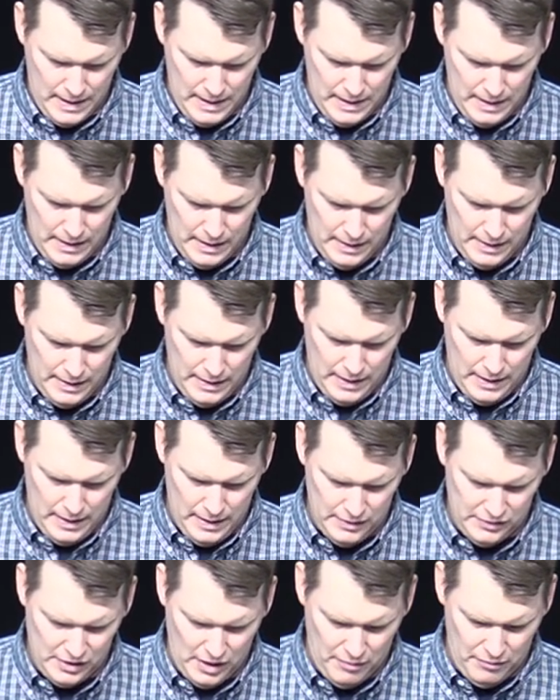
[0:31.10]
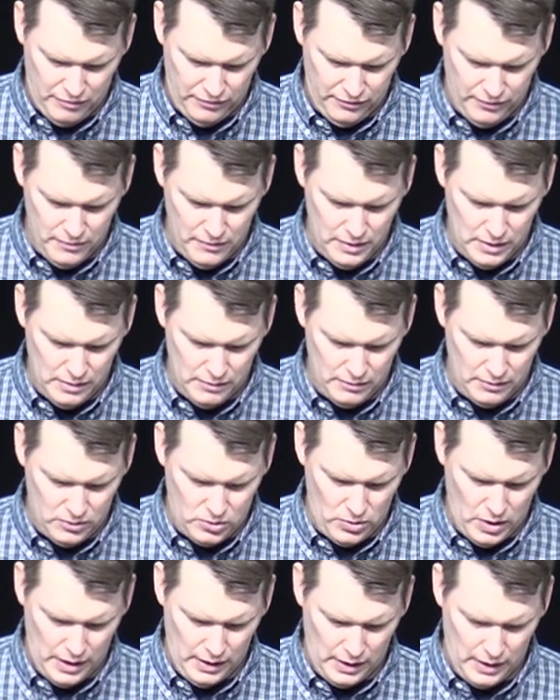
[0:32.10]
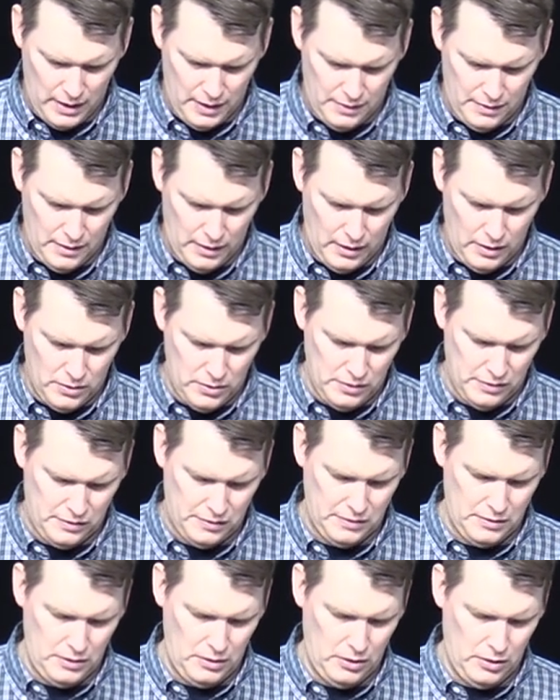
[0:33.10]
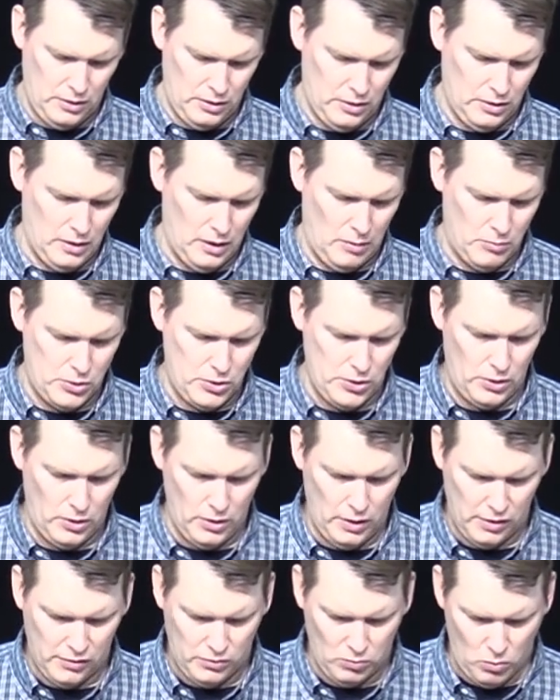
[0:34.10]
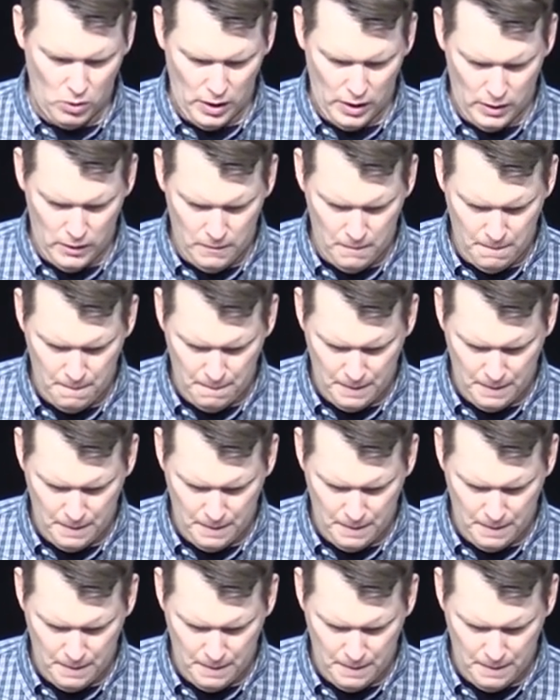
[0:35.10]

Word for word: And uh, as I'm f- trying to get there, just you're, I'm sure, as well.